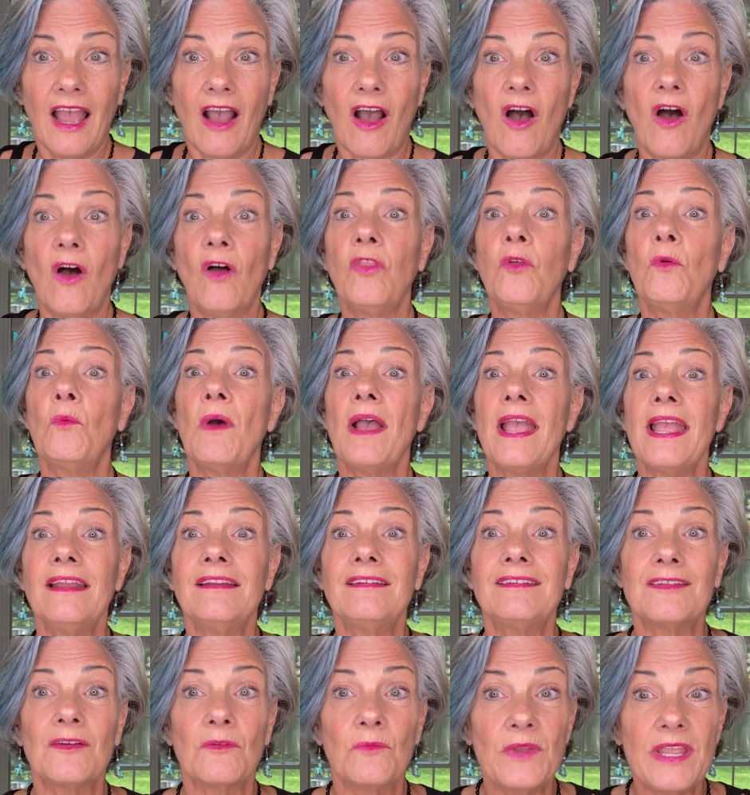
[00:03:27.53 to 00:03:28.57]
All the
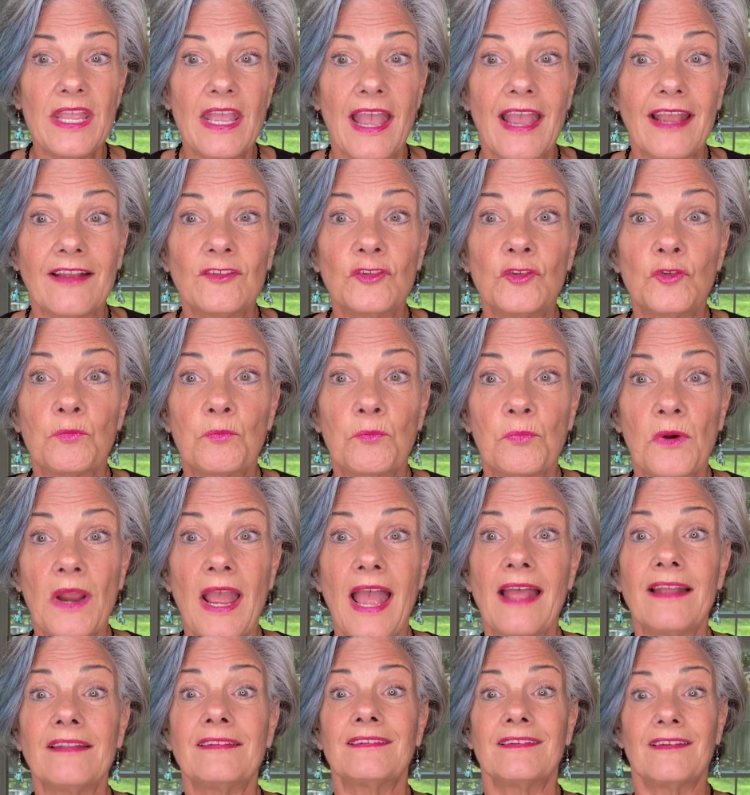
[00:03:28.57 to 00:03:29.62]
ways that we
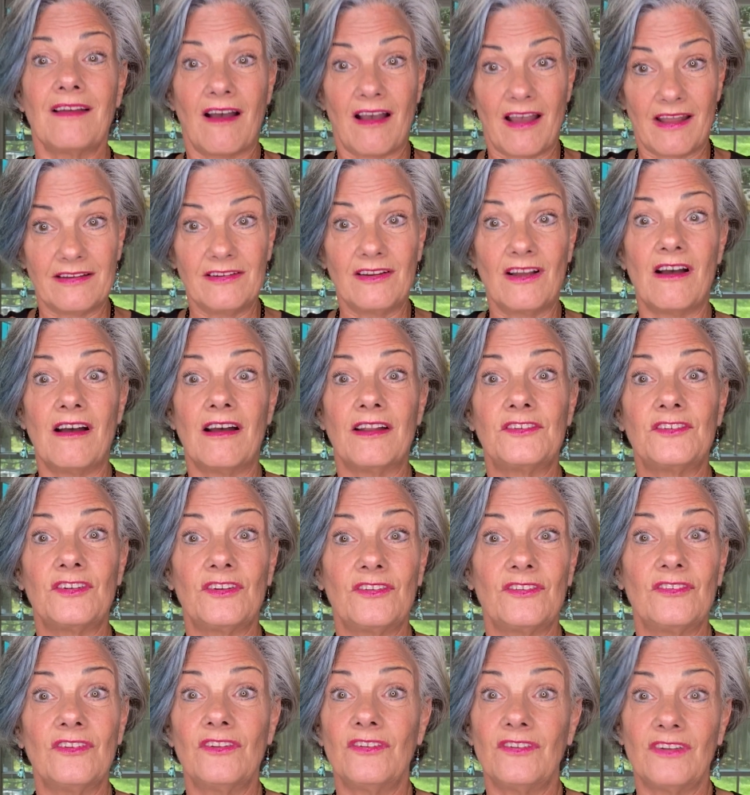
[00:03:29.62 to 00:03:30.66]
express God
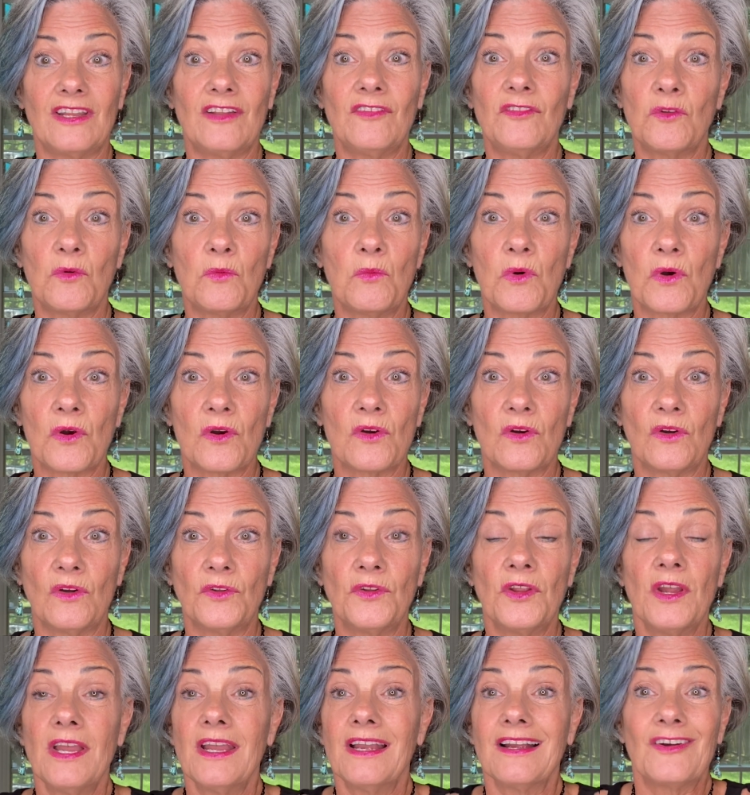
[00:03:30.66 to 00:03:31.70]
consciousness in the
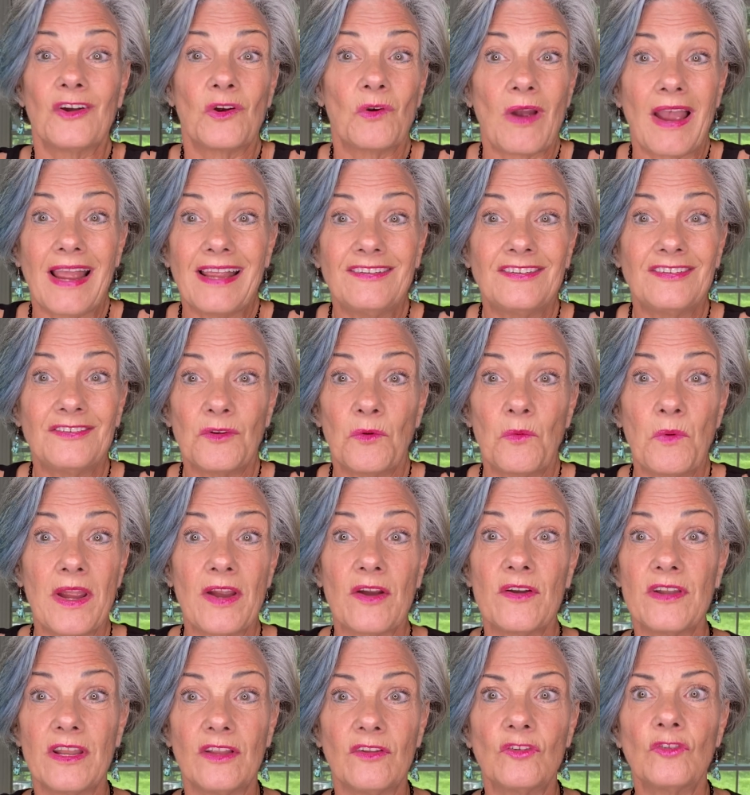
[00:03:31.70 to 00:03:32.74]
world, Christ
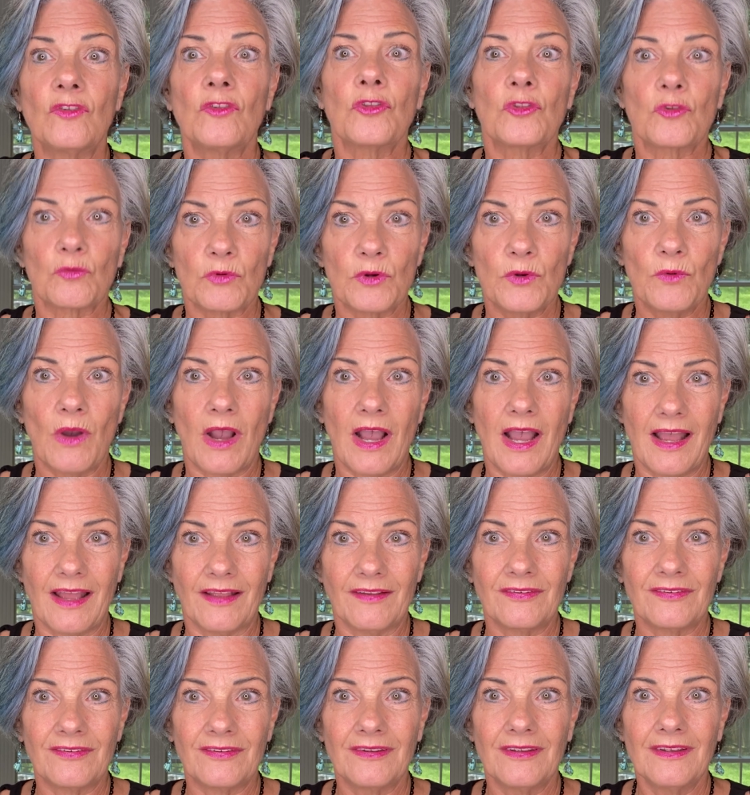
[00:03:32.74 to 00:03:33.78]
awareness through
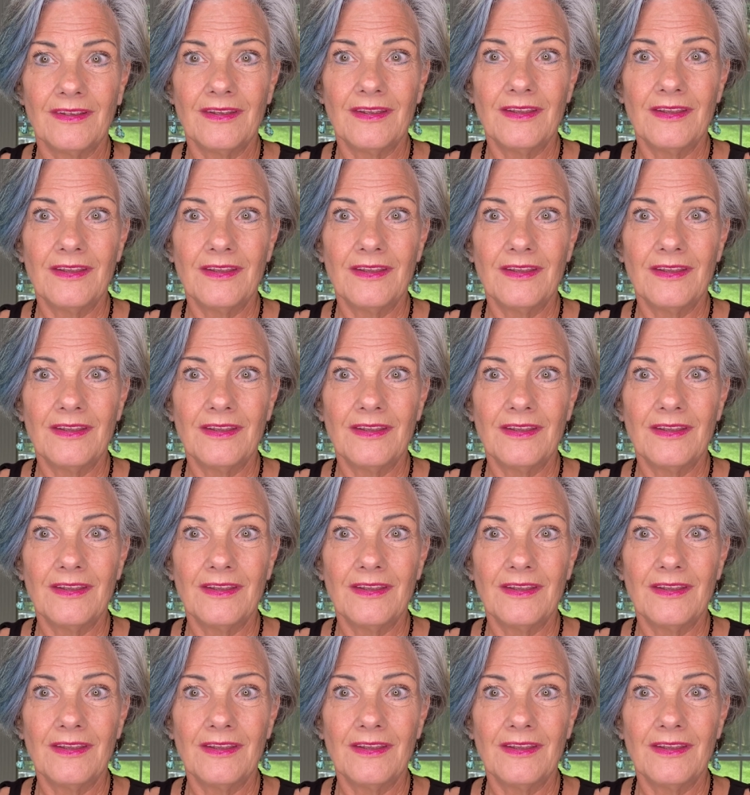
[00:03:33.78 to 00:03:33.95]
us.